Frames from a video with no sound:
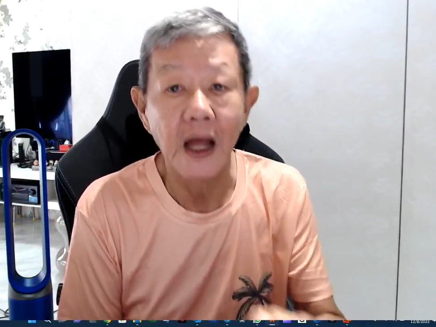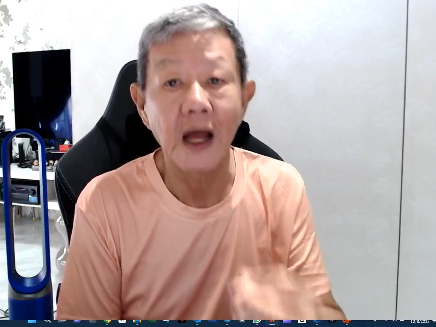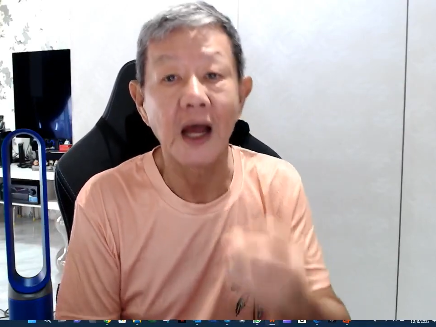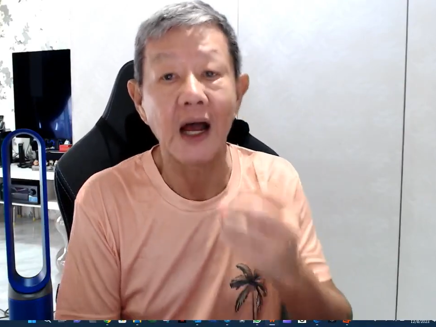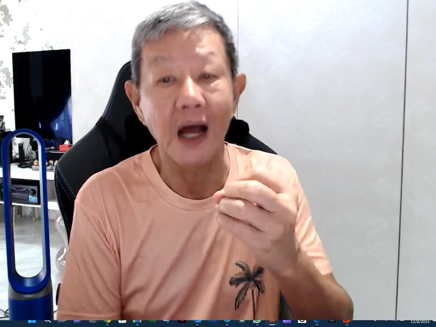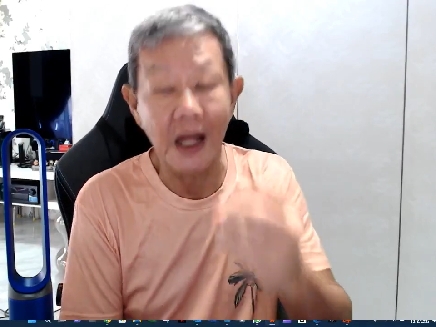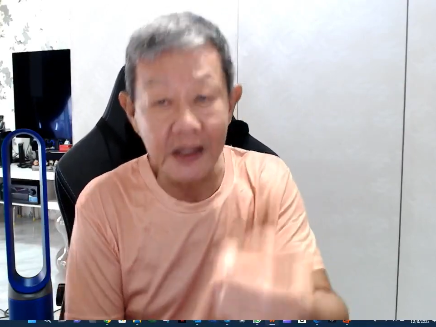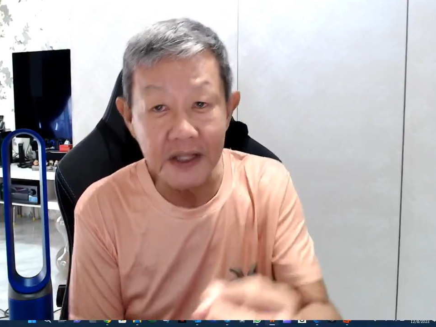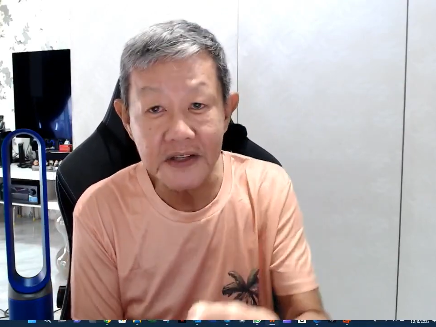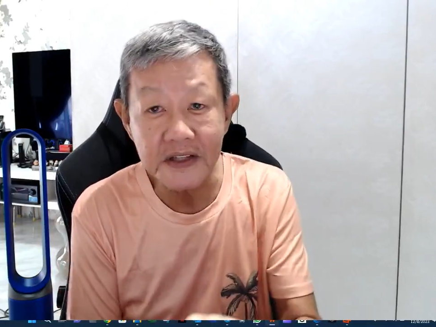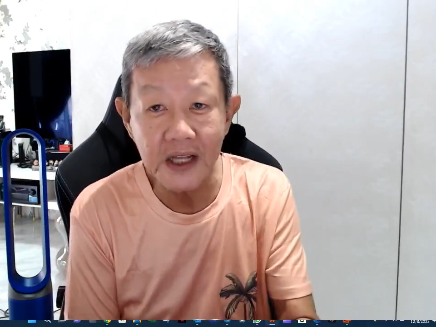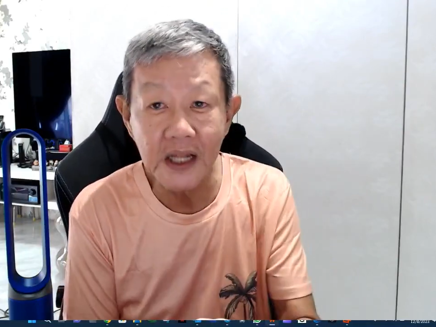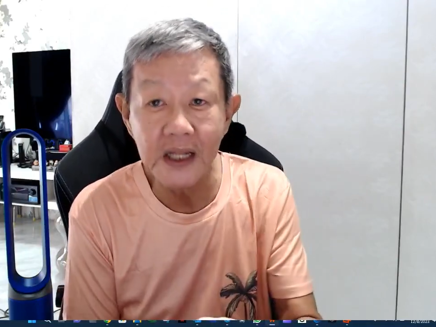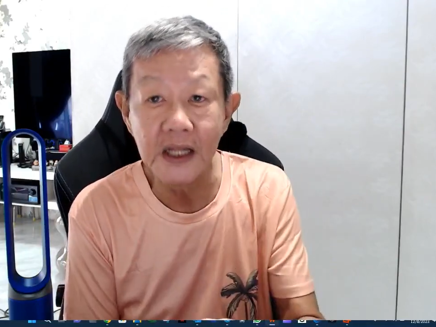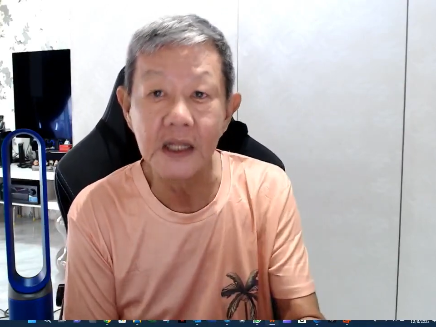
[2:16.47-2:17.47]
understand
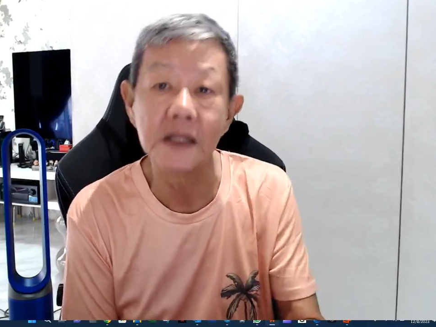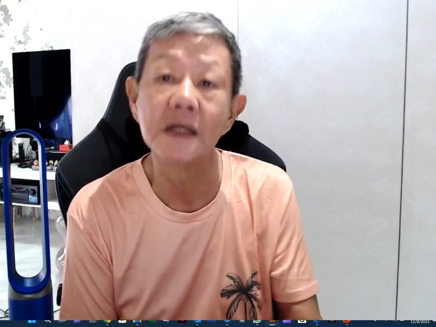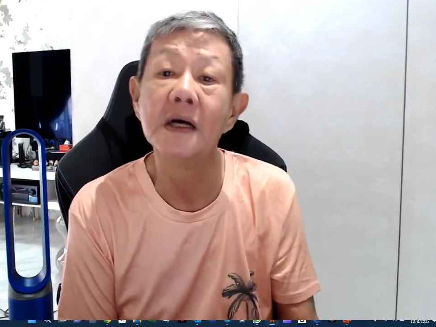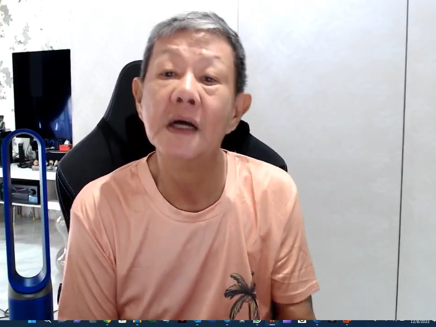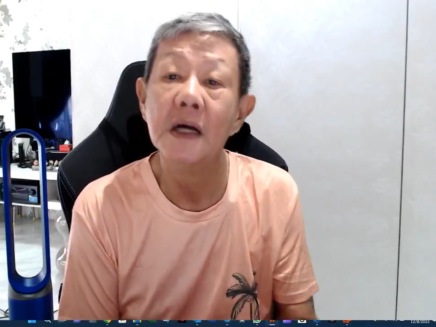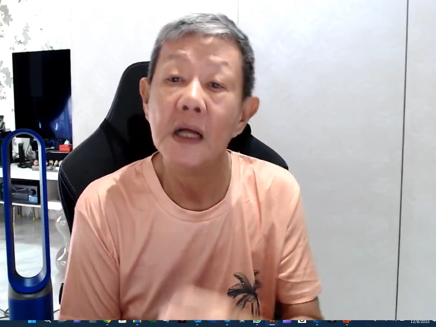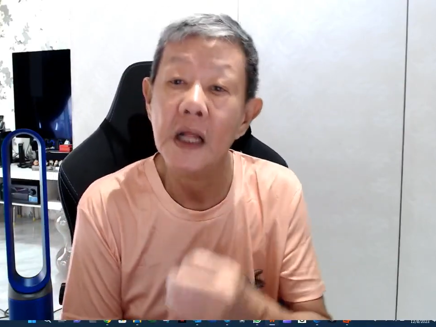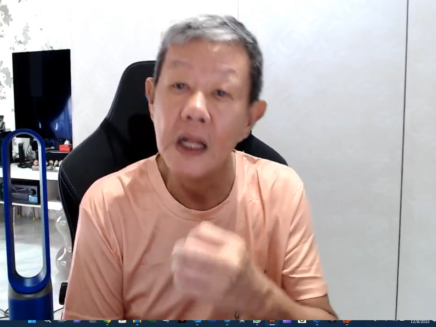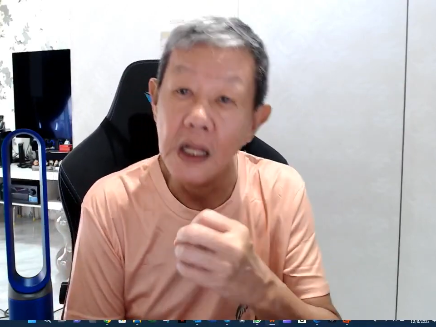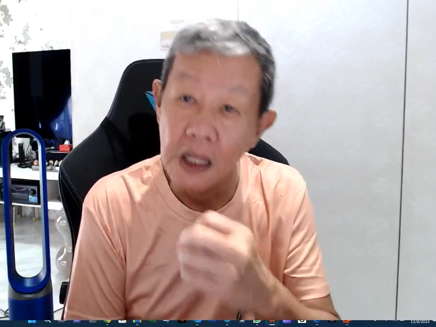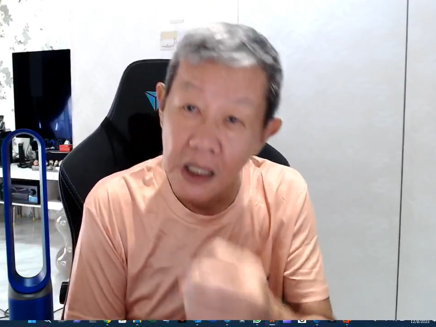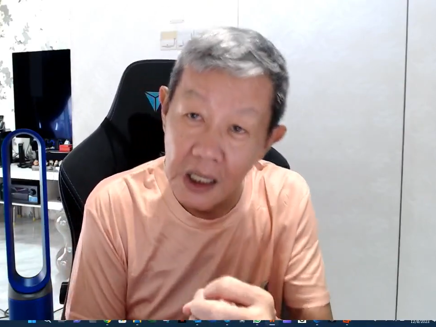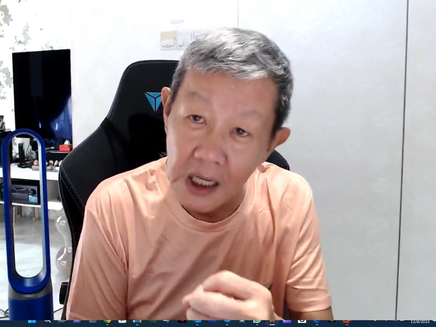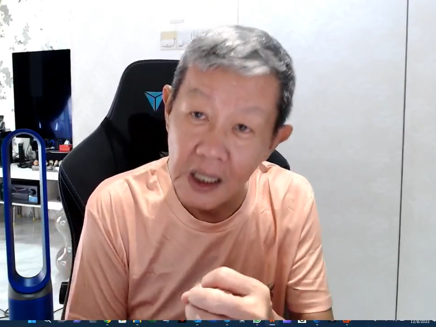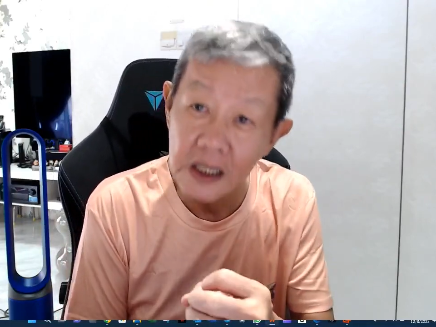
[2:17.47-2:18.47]
it,
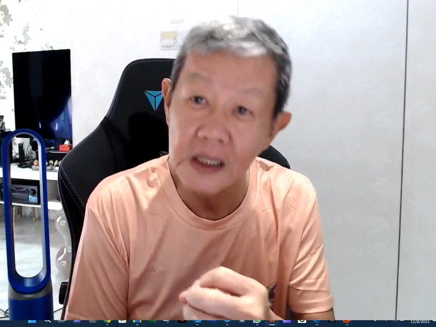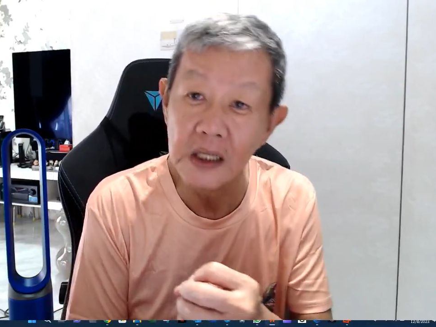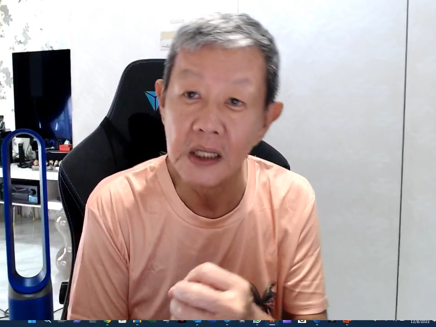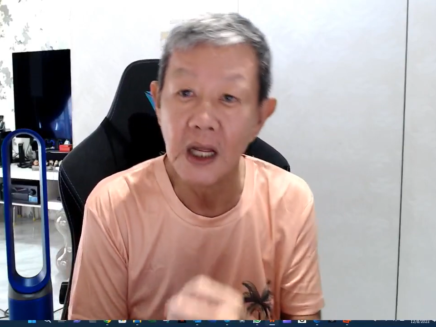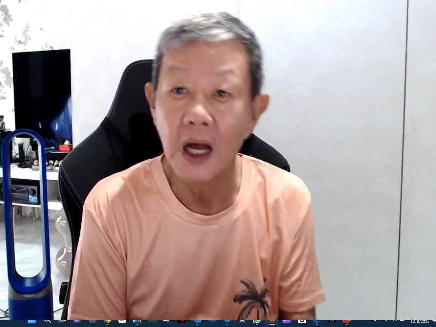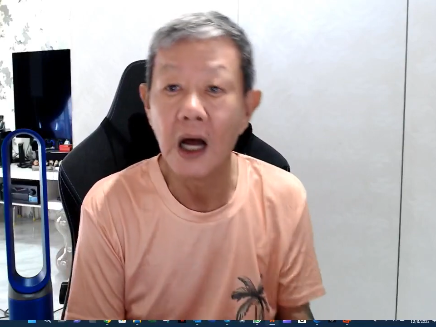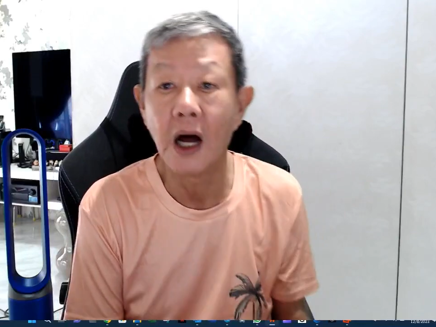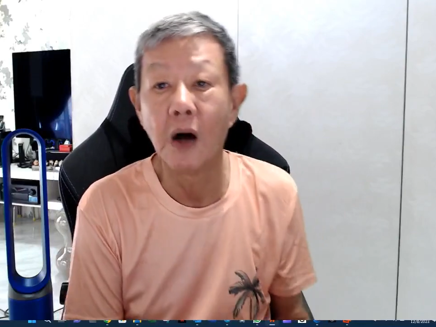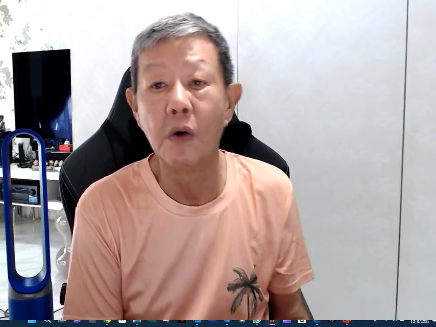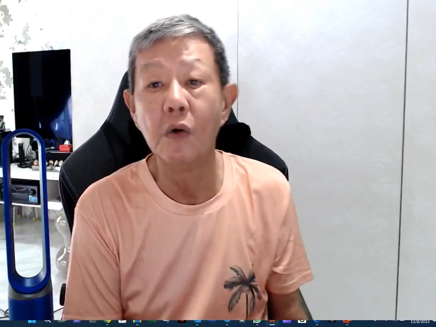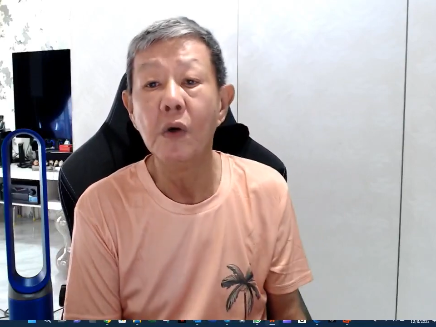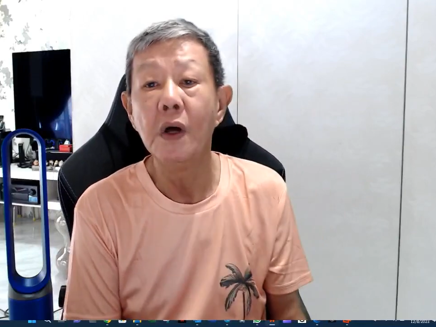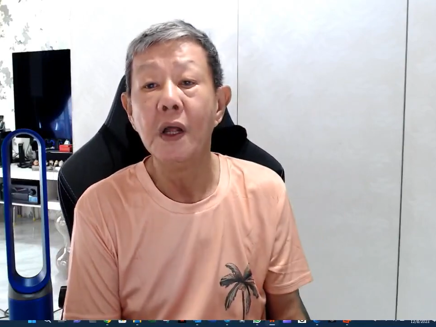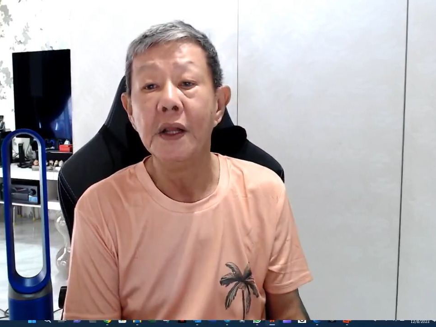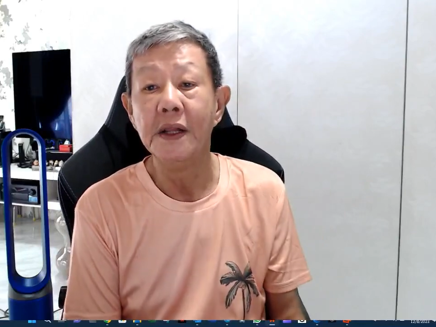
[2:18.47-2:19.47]
learn how
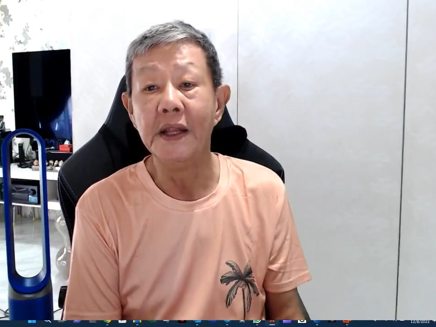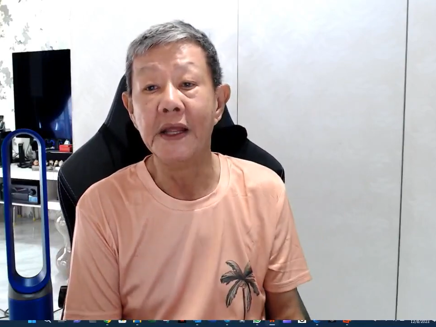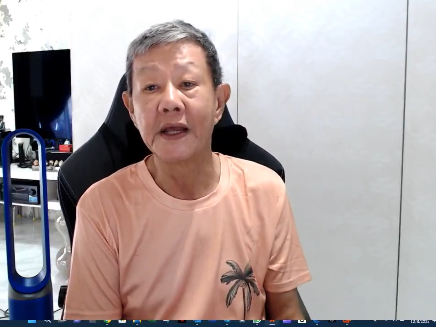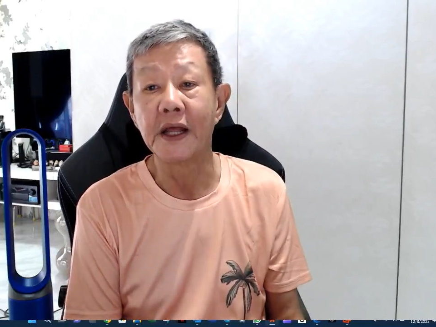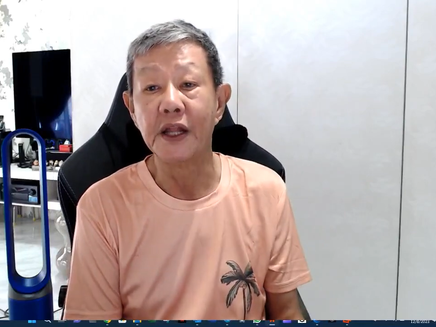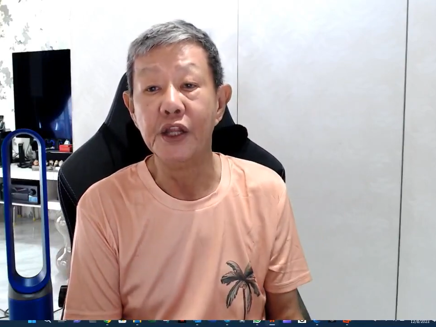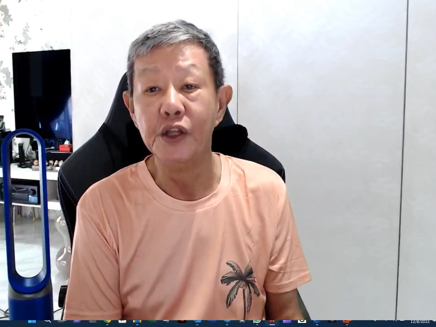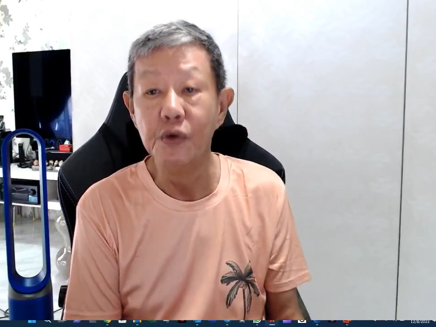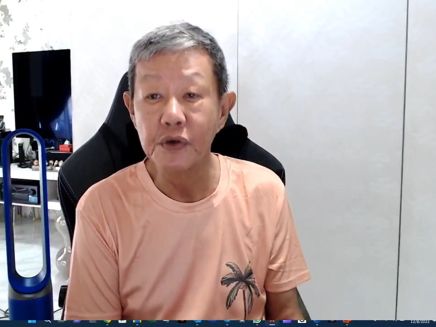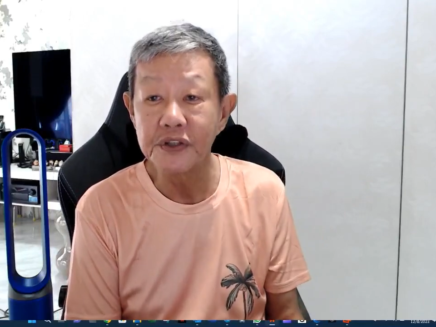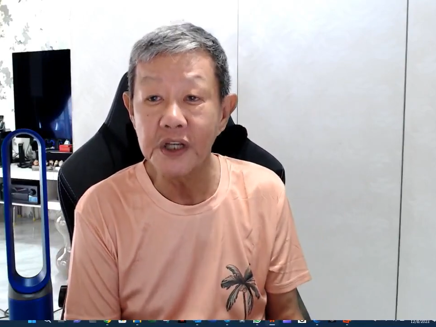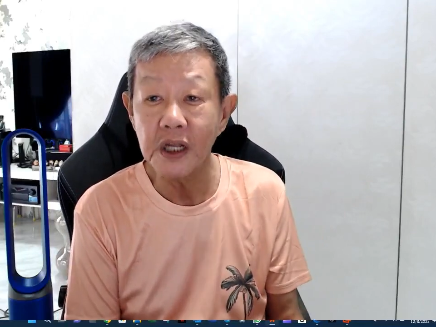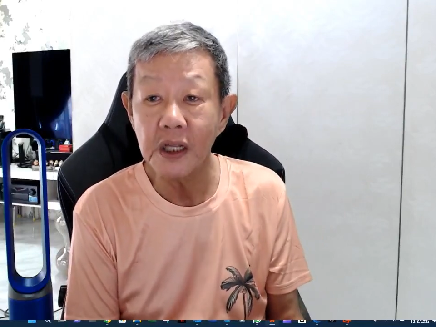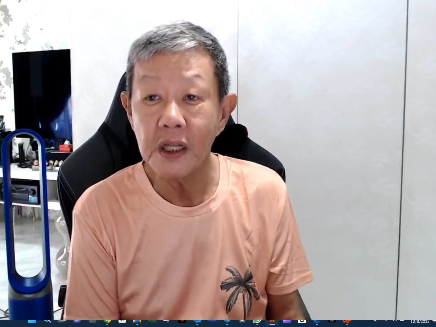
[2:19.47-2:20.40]
they can use it,